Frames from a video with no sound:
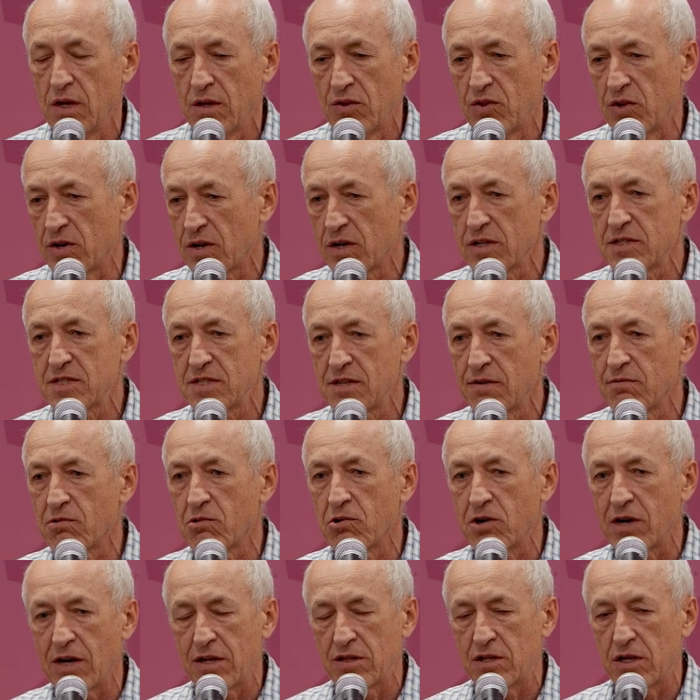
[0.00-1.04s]
There are several
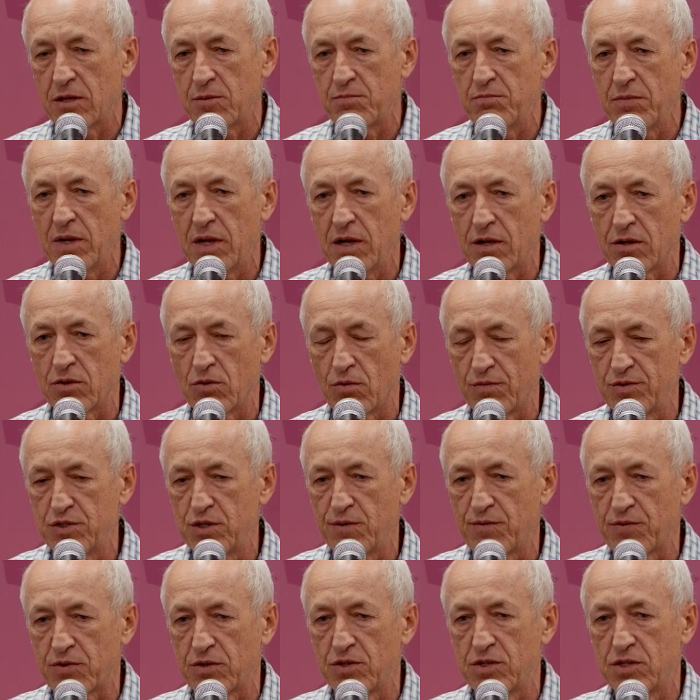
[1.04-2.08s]
hundred million of
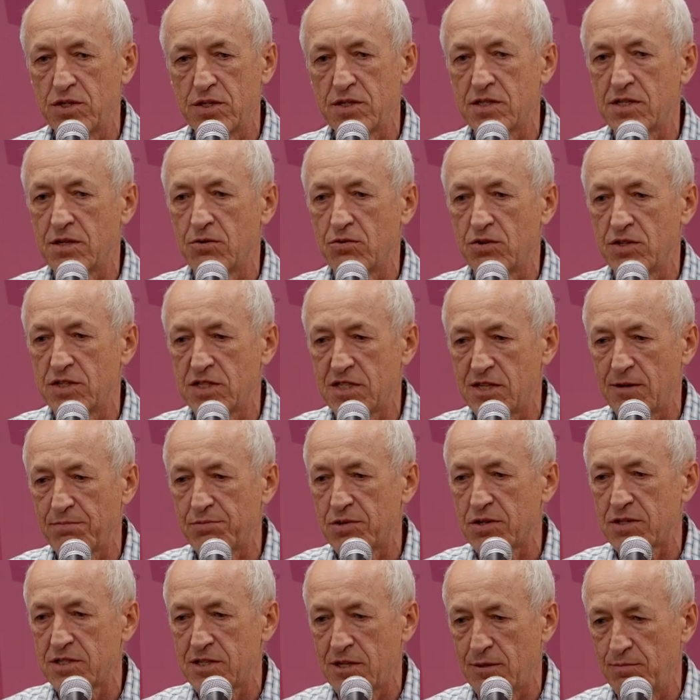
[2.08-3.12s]
different T cell
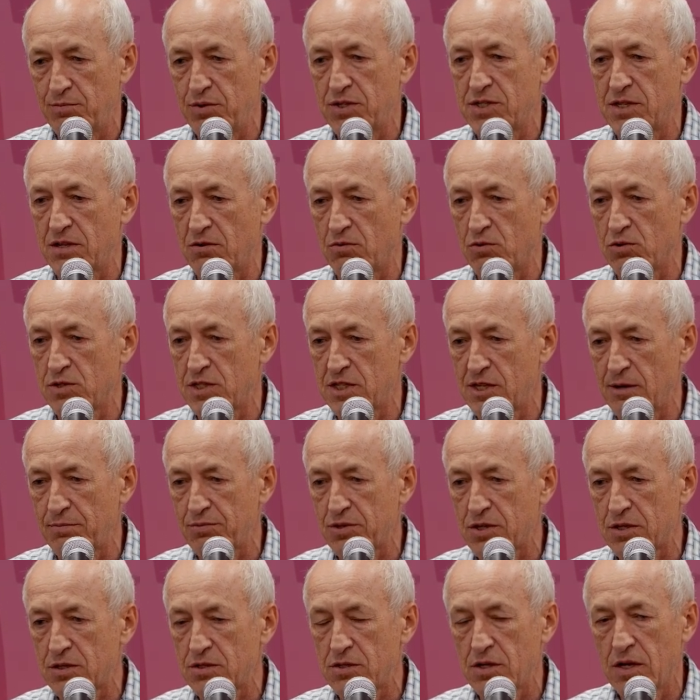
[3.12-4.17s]
receptors and B cell
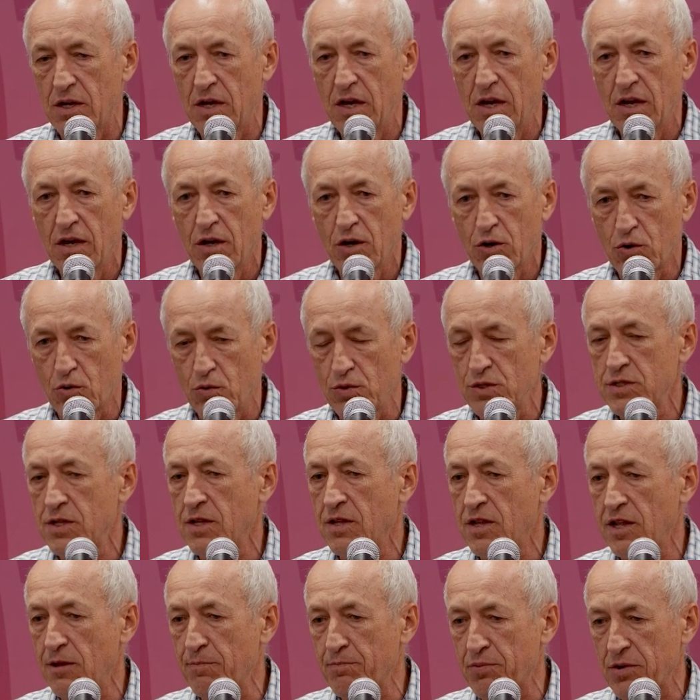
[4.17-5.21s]
receptors
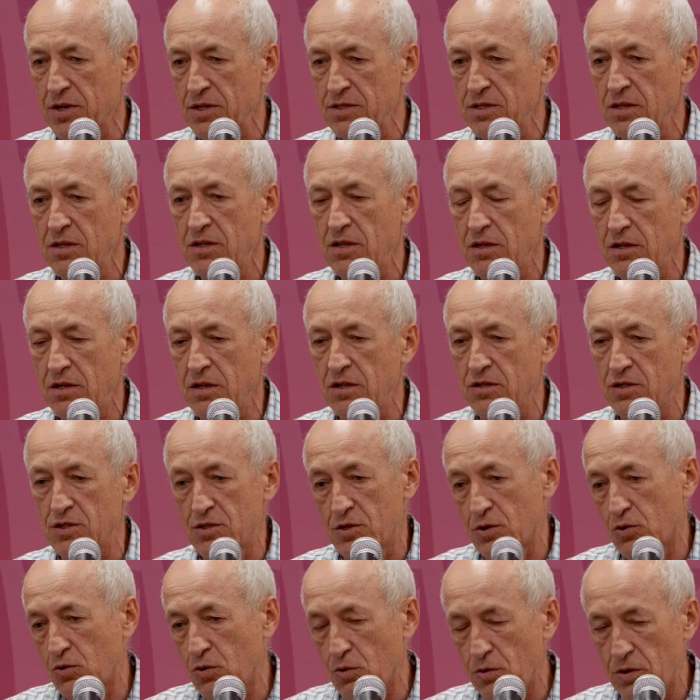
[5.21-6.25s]
constantly present in
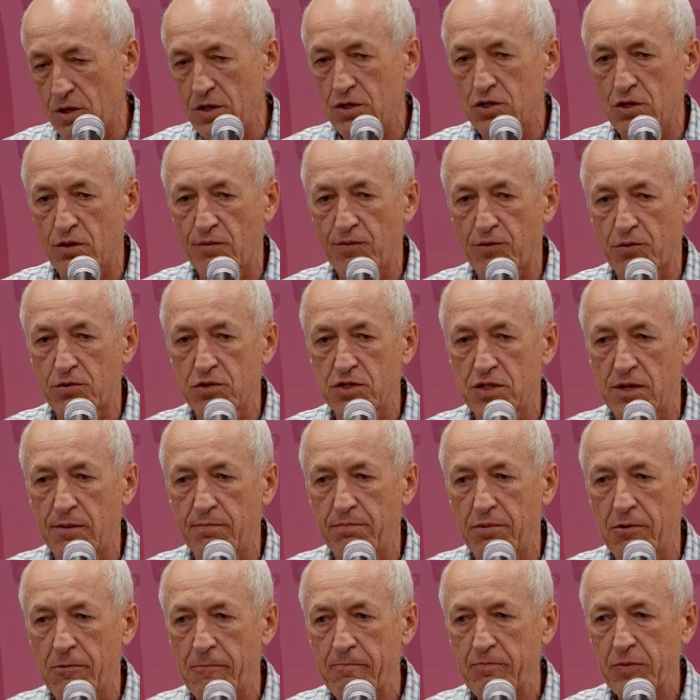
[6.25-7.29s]
circulation, for
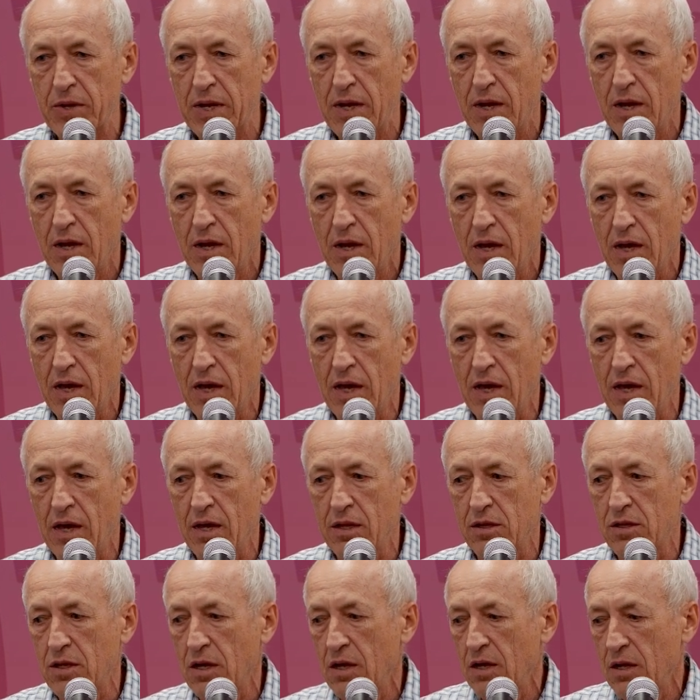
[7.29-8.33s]
example,
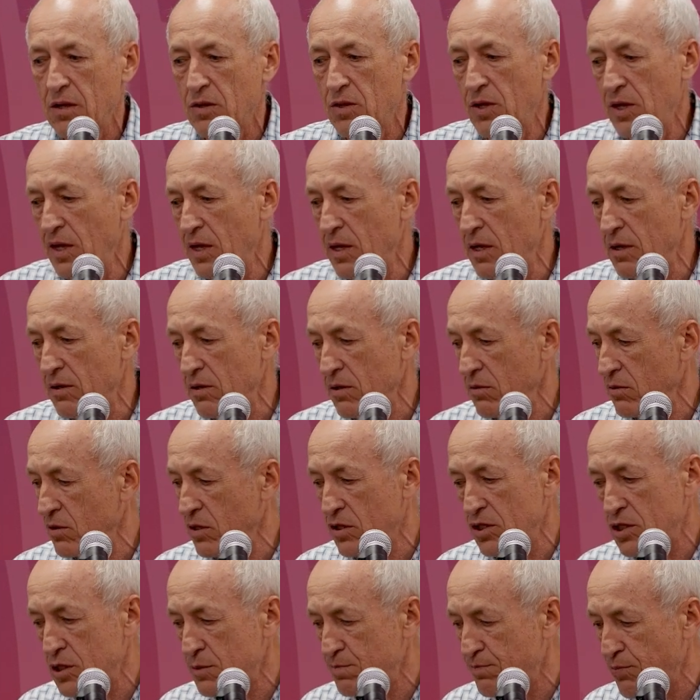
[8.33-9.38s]
and they are
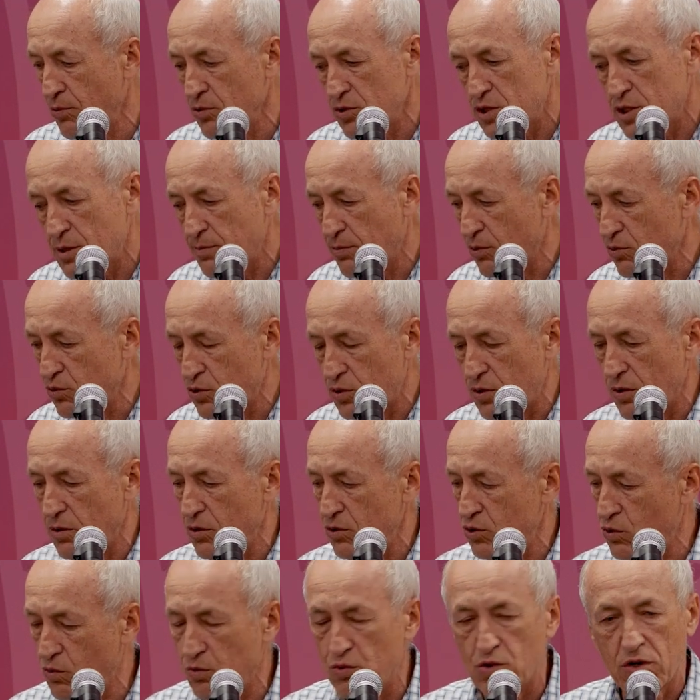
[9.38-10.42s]
responsible
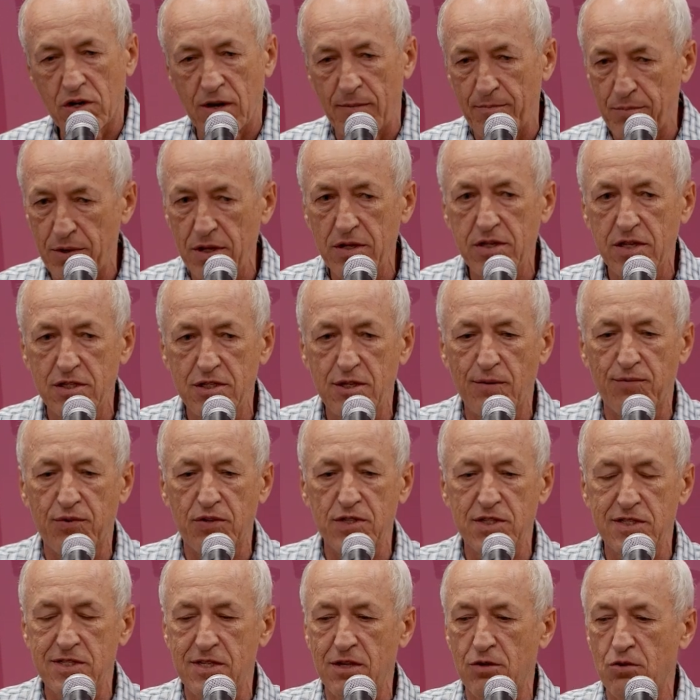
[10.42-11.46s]
to a completely
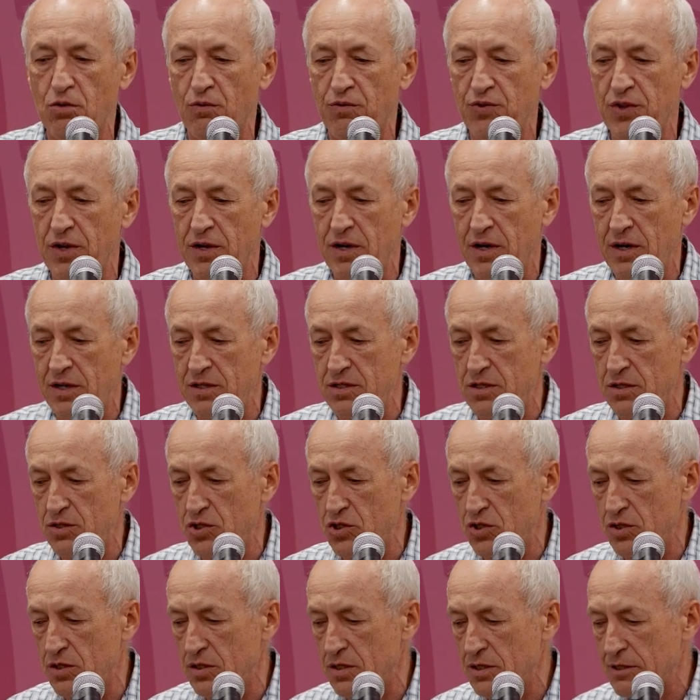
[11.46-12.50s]
different set of the
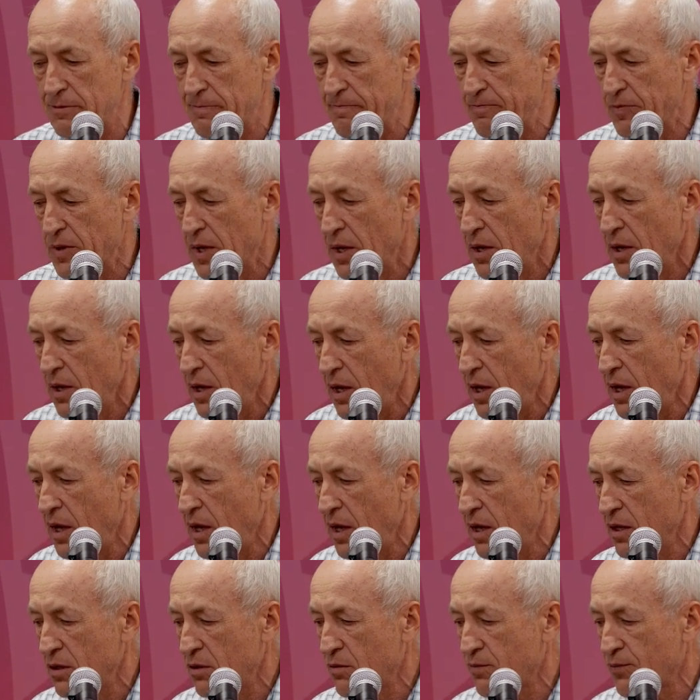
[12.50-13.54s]
antigens.
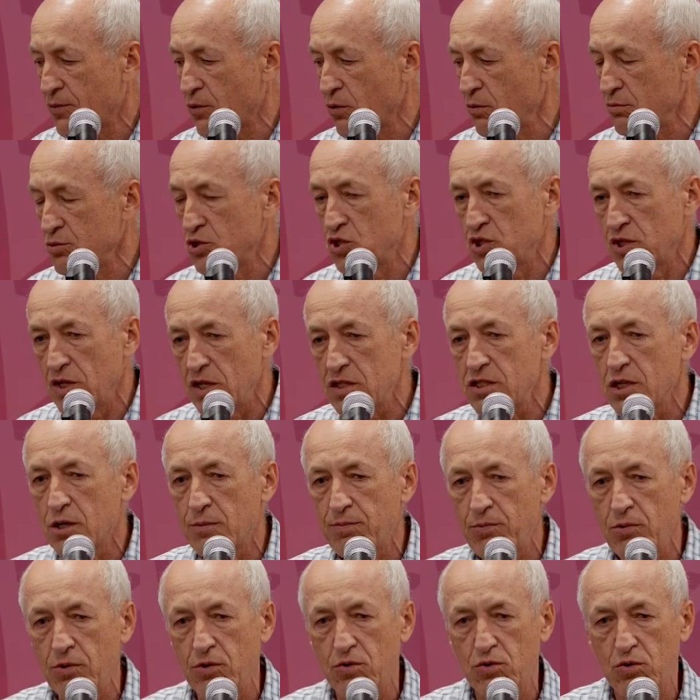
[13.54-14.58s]
And from genetic
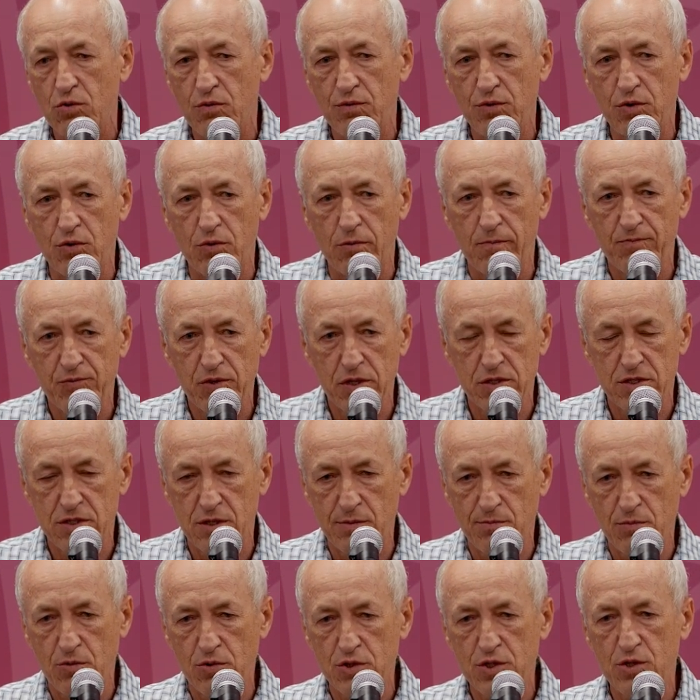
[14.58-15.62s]
point of view, it's the
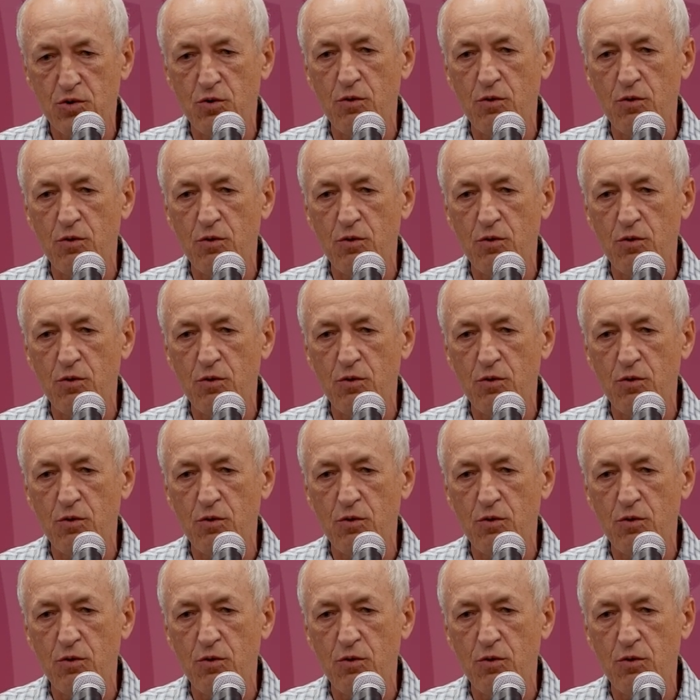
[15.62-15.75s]
most